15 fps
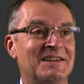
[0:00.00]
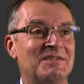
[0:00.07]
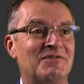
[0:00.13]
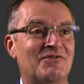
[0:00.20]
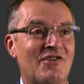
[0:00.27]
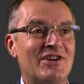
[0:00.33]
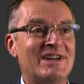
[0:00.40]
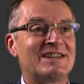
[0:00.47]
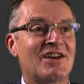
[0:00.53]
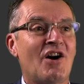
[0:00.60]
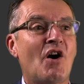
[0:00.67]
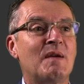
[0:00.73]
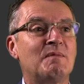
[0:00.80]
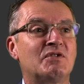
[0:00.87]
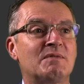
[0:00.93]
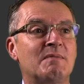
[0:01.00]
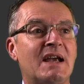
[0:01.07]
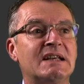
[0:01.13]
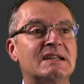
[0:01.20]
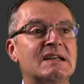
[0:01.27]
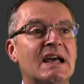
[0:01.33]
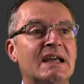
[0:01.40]
free time to
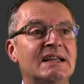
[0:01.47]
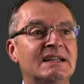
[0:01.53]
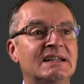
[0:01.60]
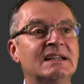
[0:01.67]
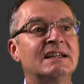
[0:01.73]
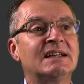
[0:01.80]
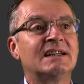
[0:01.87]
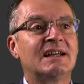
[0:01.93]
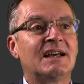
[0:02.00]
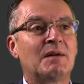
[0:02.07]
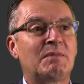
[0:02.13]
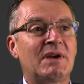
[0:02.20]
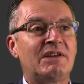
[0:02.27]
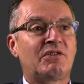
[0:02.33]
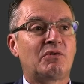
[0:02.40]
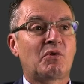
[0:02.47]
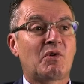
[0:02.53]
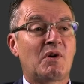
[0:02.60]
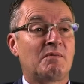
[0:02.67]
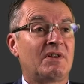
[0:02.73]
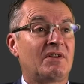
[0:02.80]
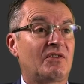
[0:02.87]
maintain a piece of
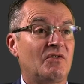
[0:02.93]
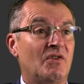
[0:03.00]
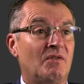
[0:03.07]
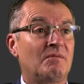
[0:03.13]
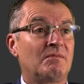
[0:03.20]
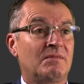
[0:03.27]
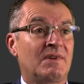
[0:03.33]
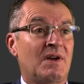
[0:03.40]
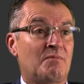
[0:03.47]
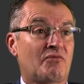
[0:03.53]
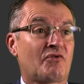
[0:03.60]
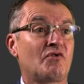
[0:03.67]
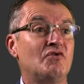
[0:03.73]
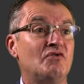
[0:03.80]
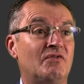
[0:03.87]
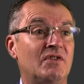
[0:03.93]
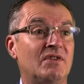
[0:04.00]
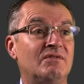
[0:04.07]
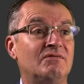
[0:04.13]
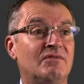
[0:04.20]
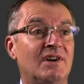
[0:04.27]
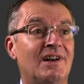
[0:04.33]
equipment that's not a
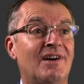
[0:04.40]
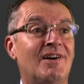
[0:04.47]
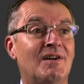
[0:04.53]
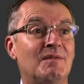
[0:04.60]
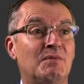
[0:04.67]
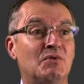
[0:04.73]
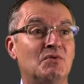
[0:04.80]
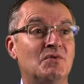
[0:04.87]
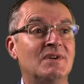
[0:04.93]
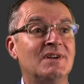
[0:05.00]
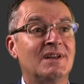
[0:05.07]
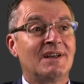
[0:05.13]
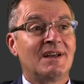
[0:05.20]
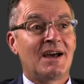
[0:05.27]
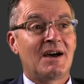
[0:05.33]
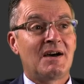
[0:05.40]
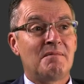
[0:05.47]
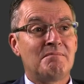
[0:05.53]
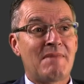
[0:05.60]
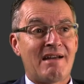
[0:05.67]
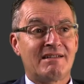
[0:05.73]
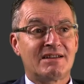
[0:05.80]
proven, reliable
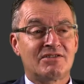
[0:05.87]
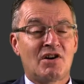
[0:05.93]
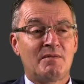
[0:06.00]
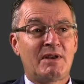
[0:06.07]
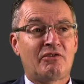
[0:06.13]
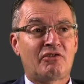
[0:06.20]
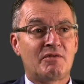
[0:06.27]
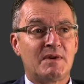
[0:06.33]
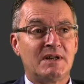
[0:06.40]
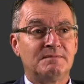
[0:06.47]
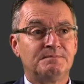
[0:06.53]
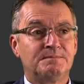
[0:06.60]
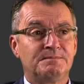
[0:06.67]
maritime instrument.